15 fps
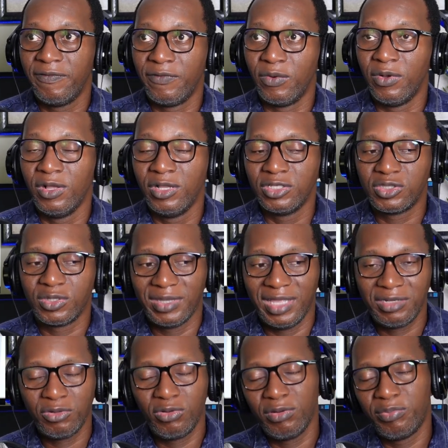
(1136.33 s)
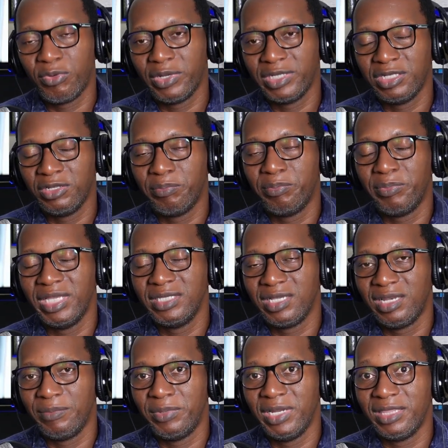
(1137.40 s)
3, 4. So that chord progression you
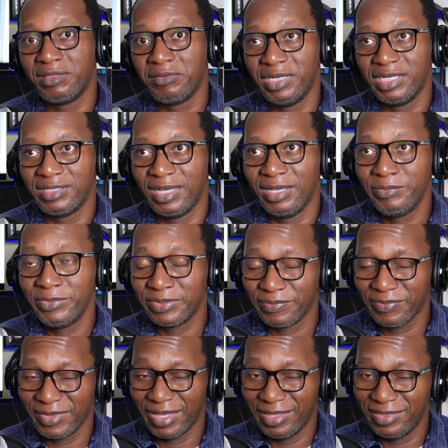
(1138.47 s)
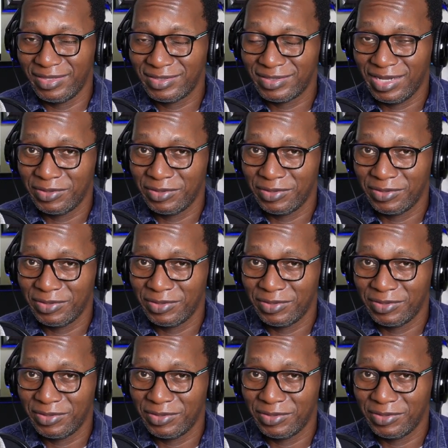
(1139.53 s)
basically play 3 times, and this